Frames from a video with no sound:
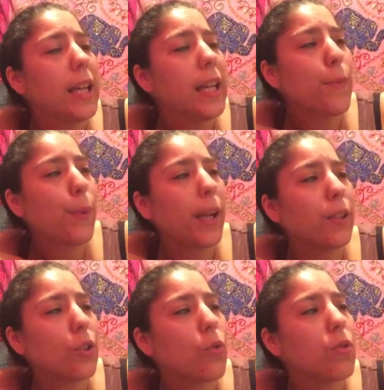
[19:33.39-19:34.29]
and if you plan
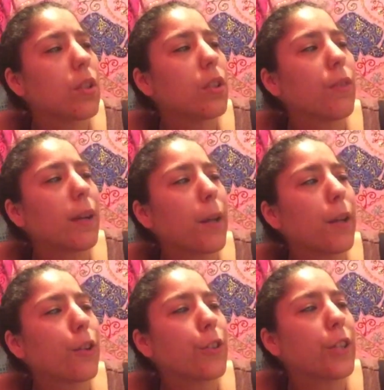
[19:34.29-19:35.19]
to use the direct
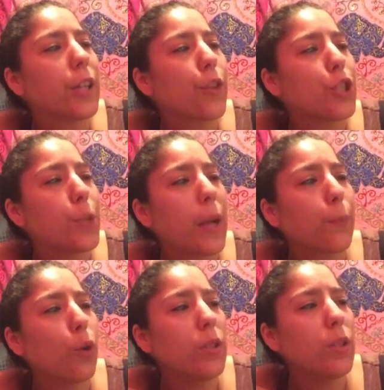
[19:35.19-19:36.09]
monitoring for the
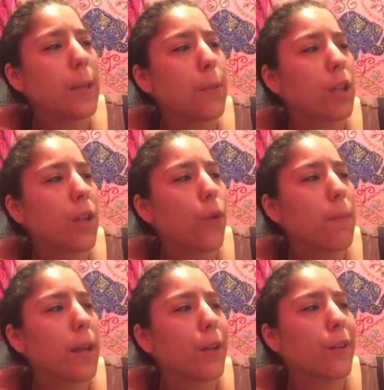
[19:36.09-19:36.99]
G-Track Pro, disable software
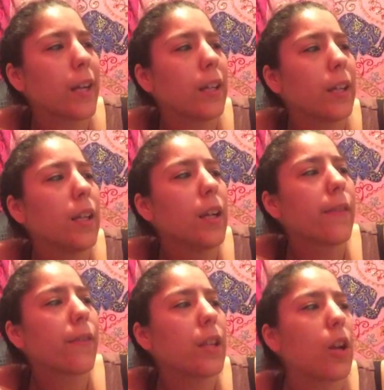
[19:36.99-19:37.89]
monitoring
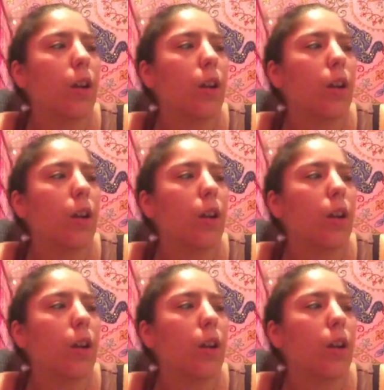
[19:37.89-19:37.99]
for the